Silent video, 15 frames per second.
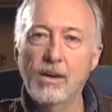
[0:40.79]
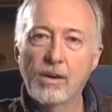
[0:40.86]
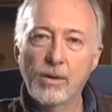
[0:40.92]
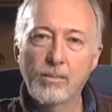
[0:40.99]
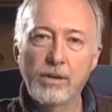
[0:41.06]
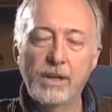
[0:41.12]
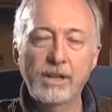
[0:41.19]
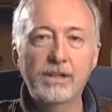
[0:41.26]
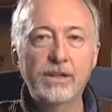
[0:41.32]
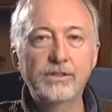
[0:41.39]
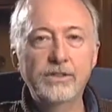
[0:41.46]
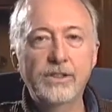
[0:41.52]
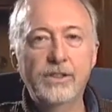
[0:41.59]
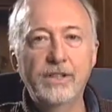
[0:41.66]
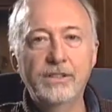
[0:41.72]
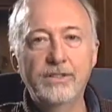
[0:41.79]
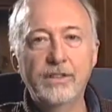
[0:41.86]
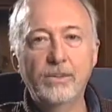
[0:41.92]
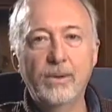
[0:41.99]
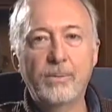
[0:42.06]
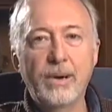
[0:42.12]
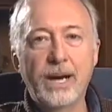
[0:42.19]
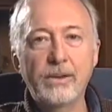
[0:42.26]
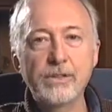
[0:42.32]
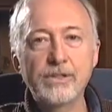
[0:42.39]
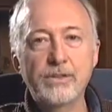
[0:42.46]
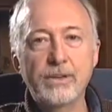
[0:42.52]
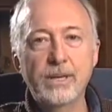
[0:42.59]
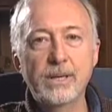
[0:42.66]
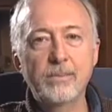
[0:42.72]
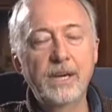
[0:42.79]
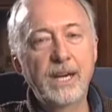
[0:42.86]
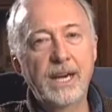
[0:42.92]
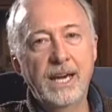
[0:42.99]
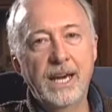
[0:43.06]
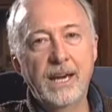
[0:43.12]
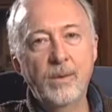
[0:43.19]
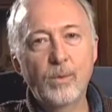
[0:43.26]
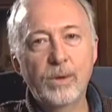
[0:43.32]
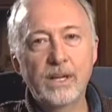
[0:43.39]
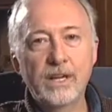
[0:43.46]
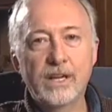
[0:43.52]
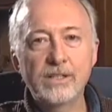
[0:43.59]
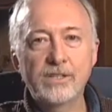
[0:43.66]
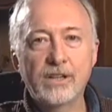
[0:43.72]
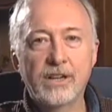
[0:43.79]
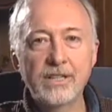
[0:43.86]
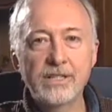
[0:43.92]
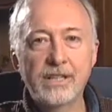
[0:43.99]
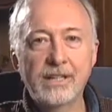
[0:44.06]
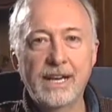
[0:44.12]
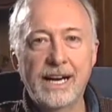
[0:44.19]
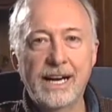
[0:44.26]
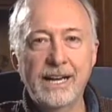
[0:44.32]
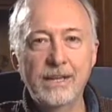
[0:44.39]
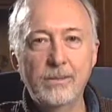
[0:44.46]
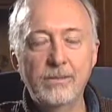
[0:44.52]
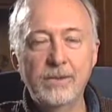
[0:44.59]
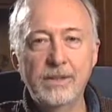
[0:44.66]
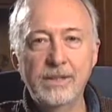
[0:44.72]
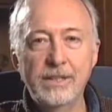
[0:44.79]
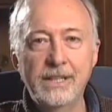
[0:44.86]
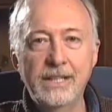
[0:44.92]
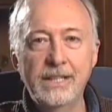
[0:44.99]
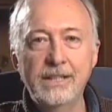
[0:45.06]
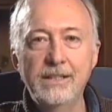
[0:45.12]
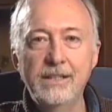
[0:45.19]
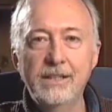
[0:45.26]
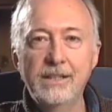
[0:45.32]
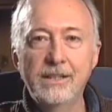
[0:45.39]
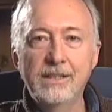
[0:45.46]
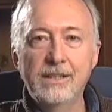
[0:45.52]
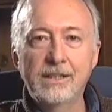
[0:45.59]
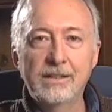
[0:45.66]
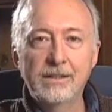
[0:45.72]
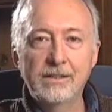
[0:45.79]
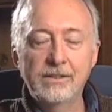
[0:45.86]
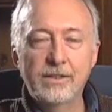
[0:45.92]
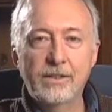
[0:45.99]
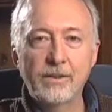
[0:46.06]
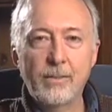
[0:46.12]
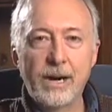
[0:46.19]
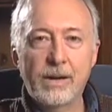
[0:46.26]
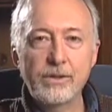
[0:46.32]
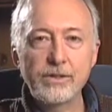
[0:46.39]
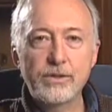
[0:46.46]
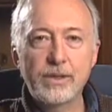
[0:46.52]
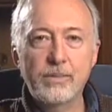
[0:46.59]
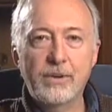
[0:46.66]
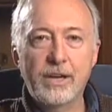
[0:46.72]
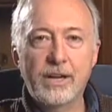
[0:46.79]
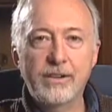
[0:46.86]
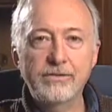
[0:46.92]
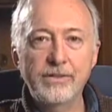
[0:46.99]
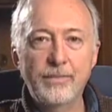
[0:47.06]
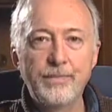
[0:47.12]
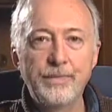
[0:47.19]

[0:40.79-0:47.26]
or plug those units into a power strip and when not charging the item needed, turn the power strip off.